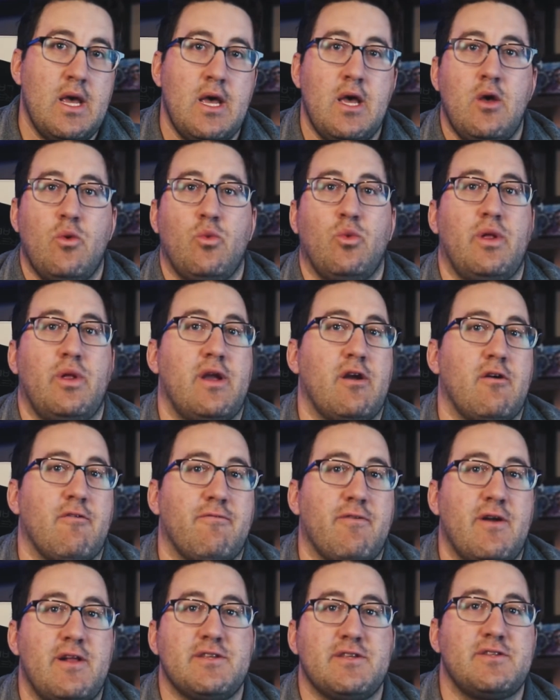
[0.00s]
we'll hear
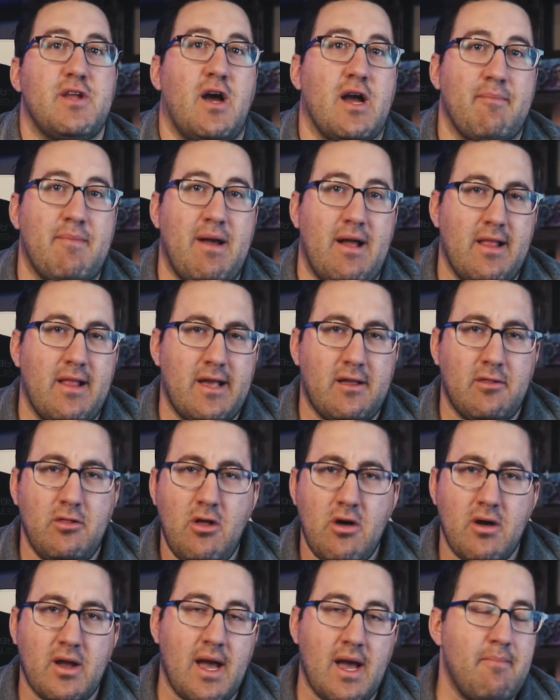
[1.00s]
friends talking about, like,
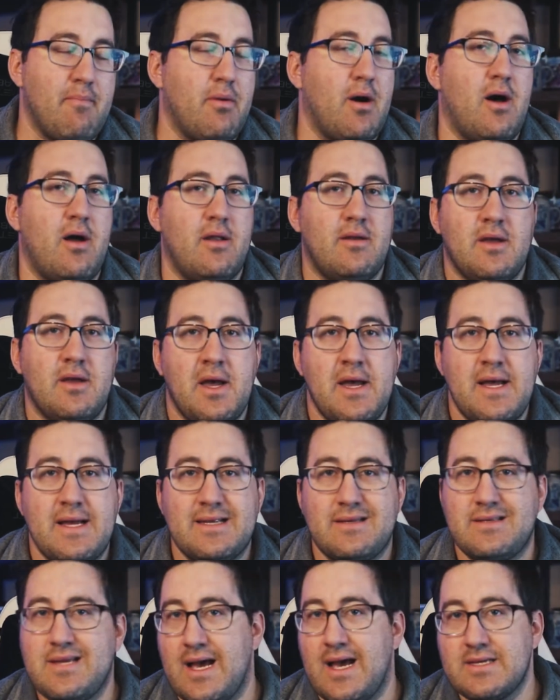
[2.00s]
look, I bought
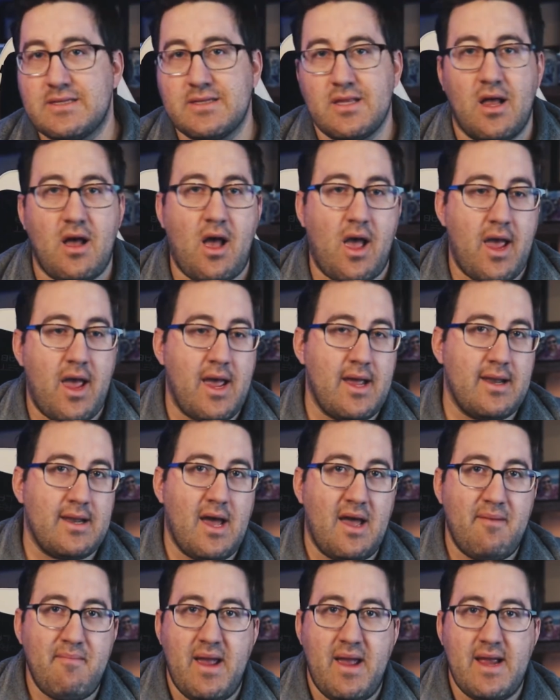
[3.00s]
Tesla and I
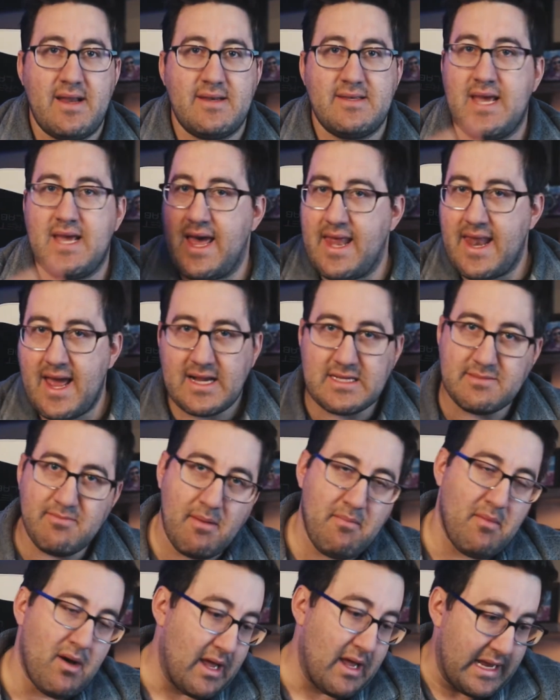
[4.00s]
made 10x my
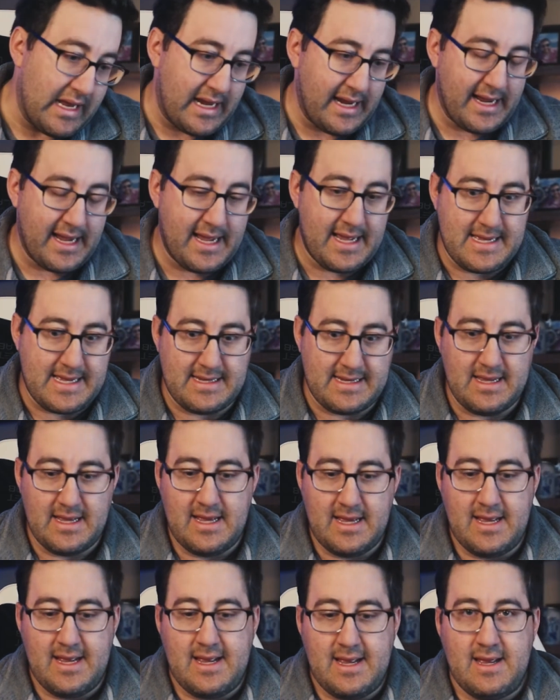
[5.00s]
money, and
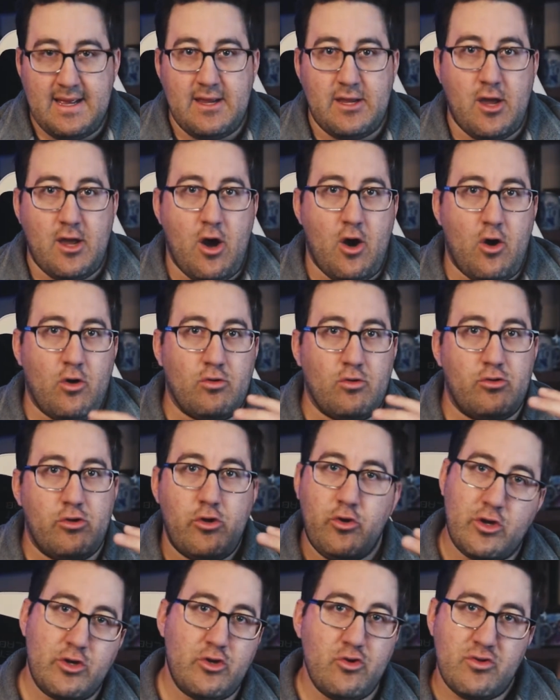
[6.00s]
you
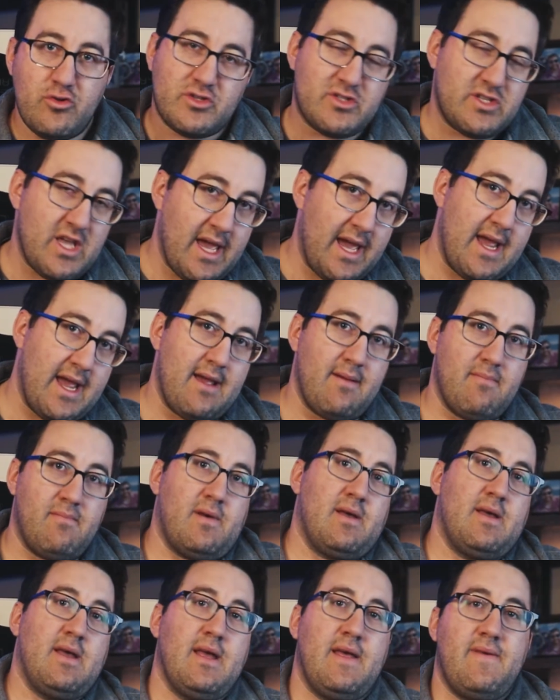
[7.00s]
could do the same.
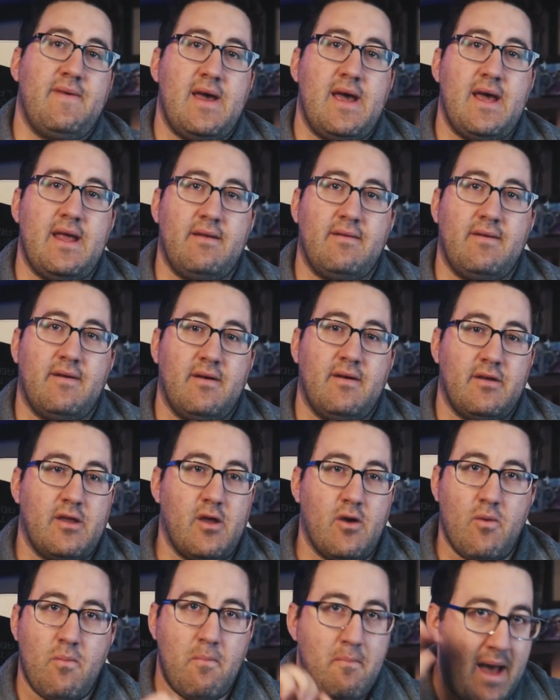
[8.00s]
And then
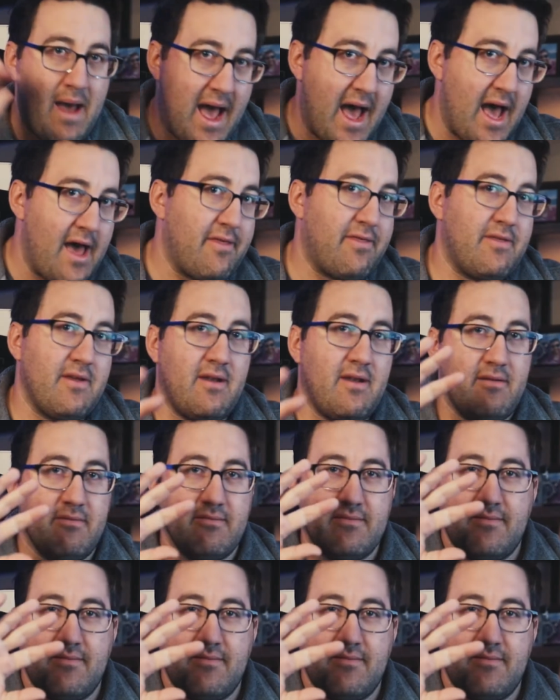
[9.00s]
math and